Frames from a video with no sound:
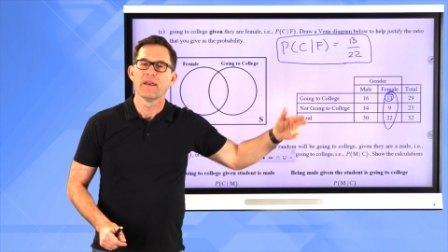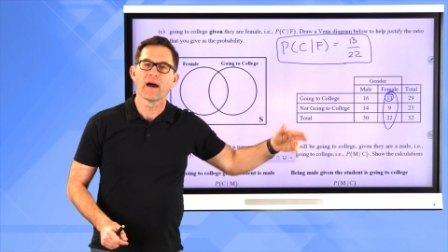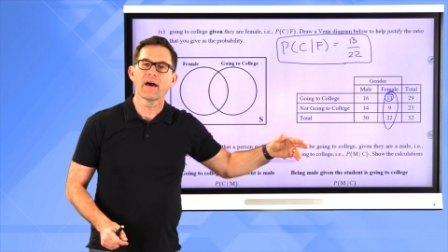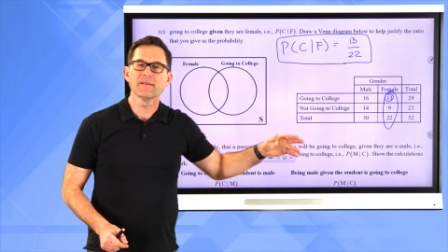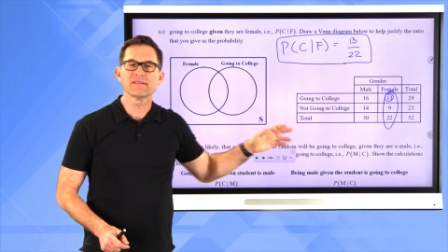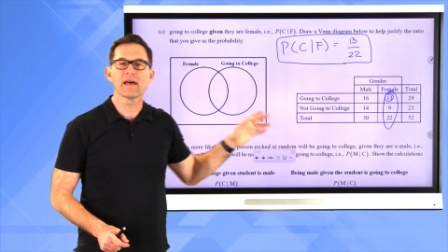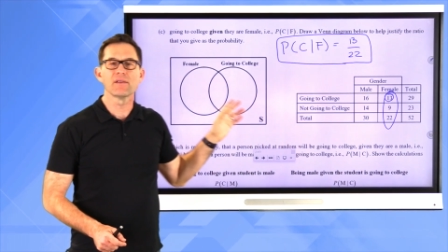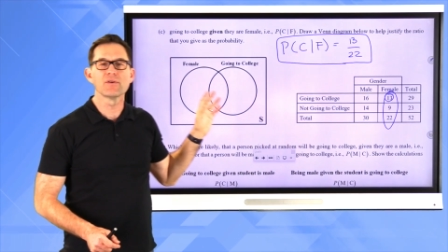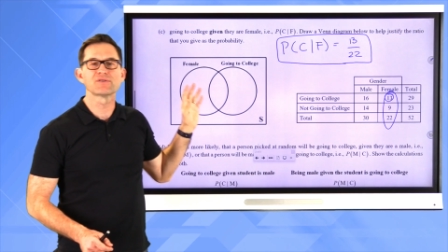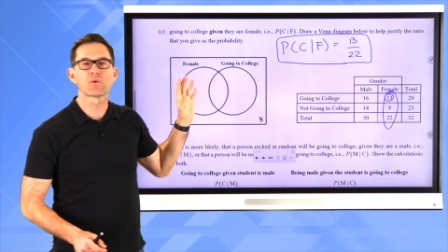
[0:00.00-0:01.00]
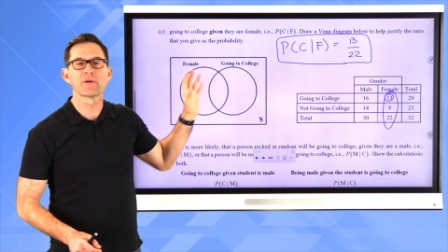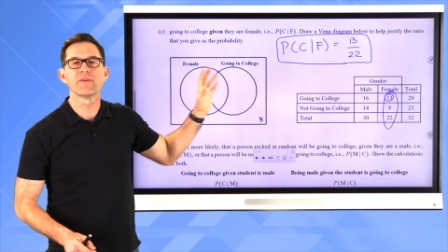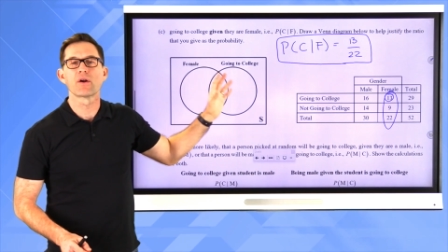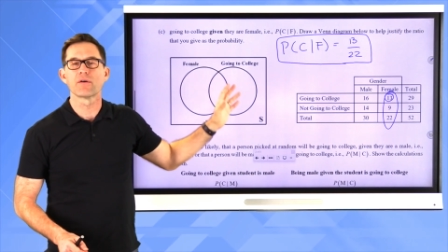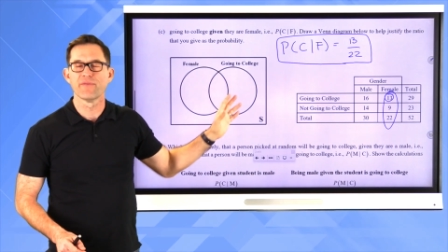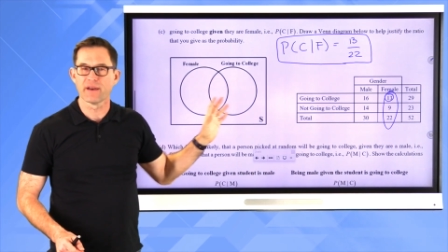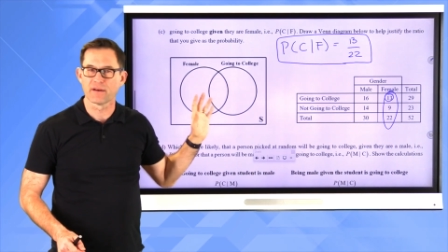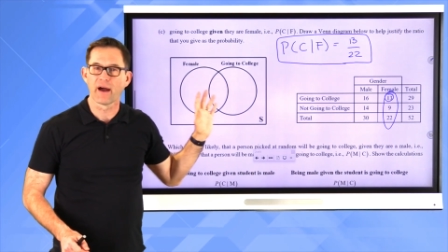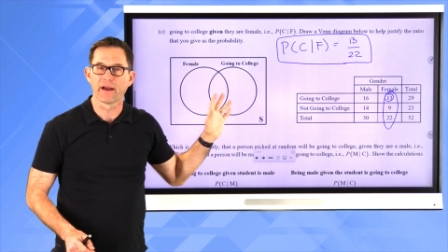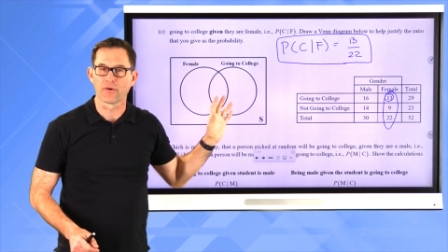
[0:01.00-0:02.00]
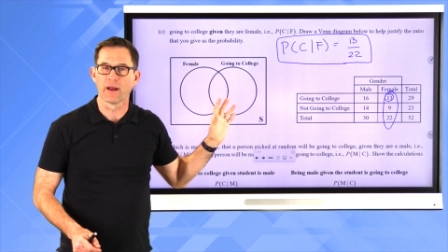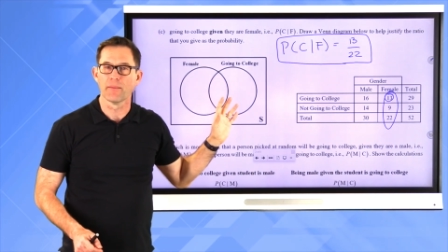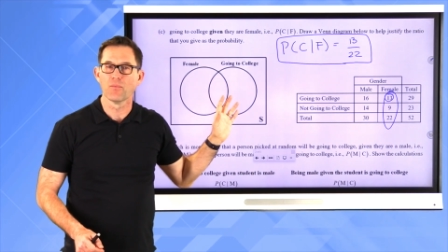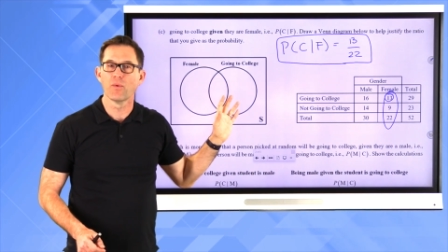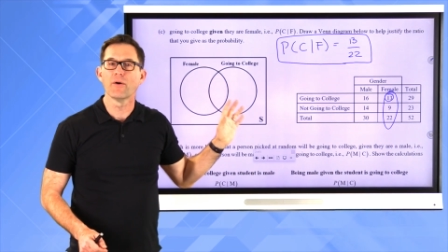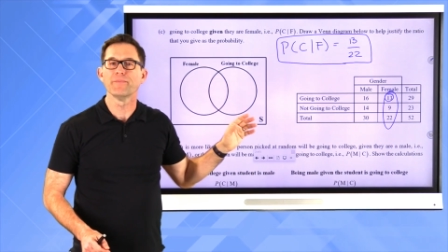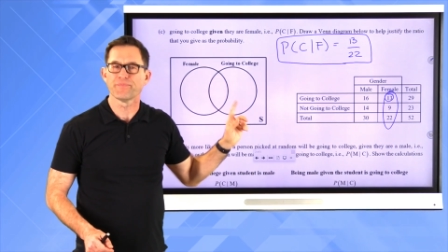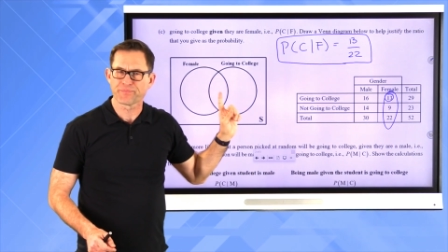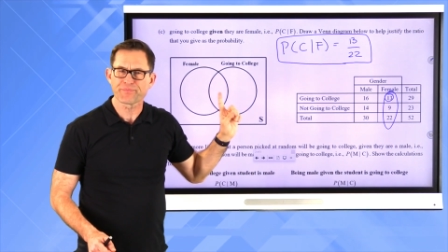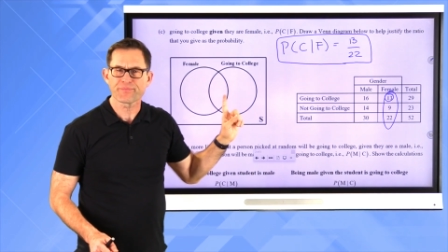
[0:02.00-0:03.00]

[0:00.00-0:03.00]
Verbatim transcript: Now, how does that look sort of in our Venn diagram? Well,